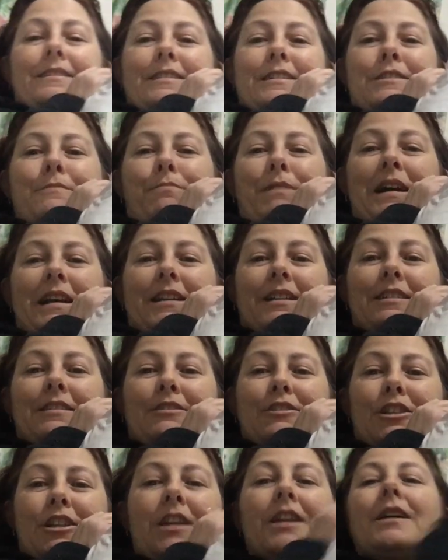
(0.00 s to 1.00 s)
This
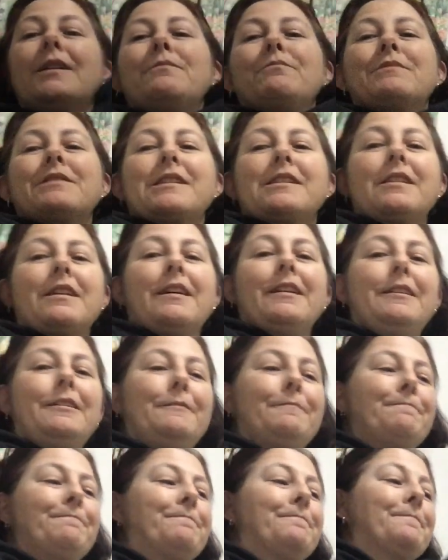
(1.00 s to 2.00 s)
package came today
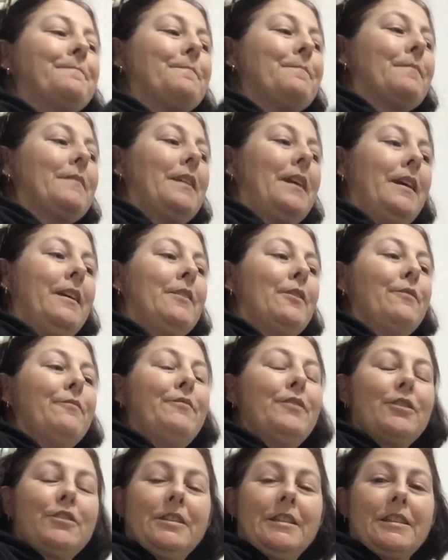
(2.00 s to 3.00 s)
and I'm
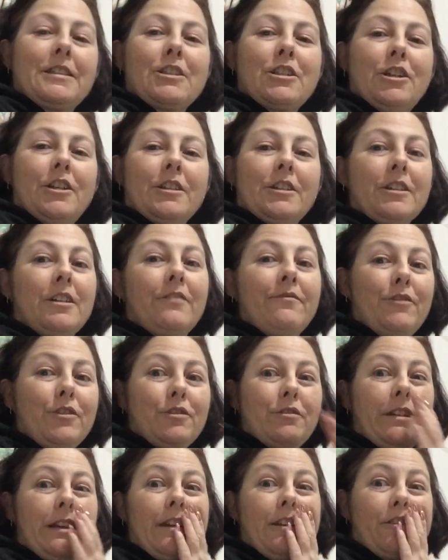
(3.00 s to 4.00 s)
very excited. I've
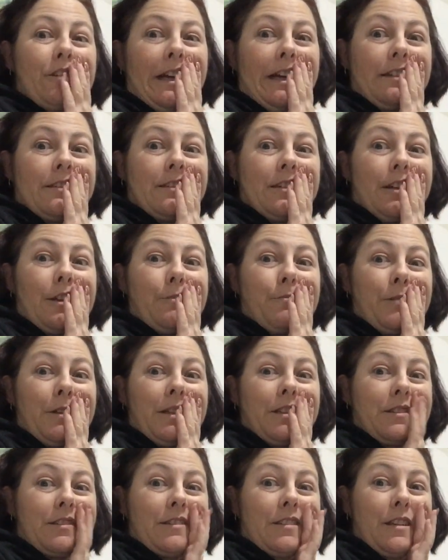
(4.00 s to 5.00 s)
already cracked it open
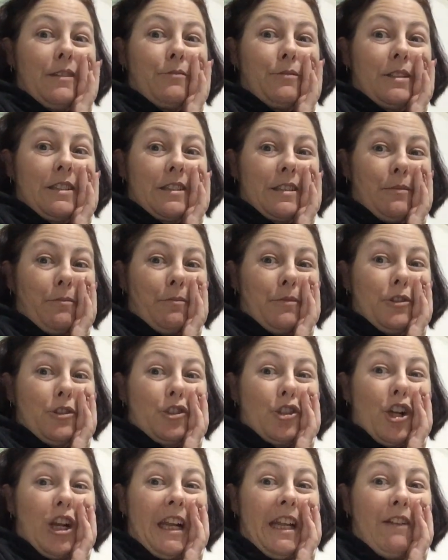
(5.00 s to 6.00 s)
because there was some
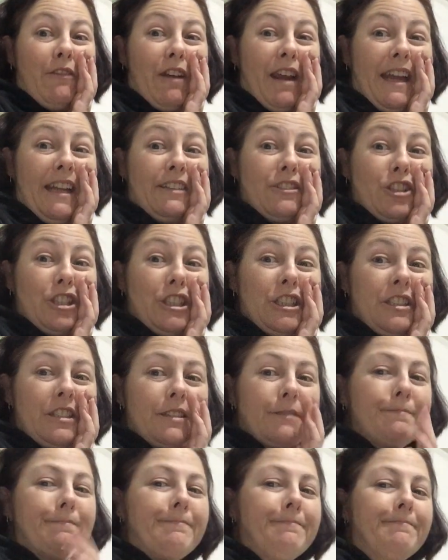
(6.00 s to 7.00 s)
Jolly
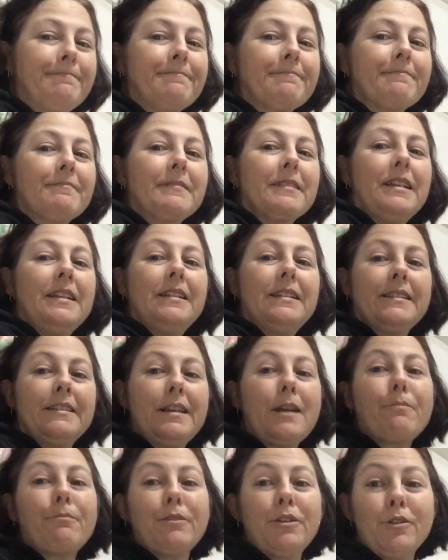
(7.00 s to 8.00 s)
Ranchers.
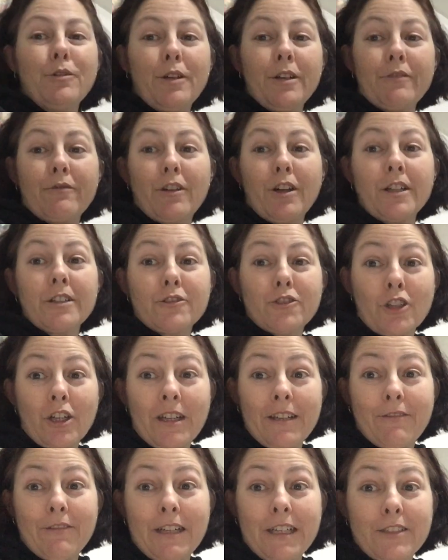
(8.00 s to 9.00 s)
Yep, you heard right,
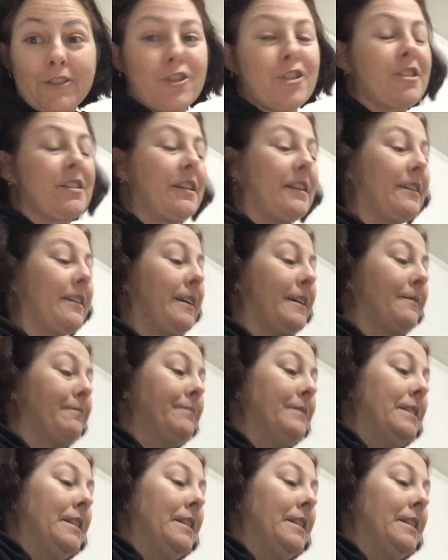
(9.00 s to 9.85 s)
Jolly Ranchers in there.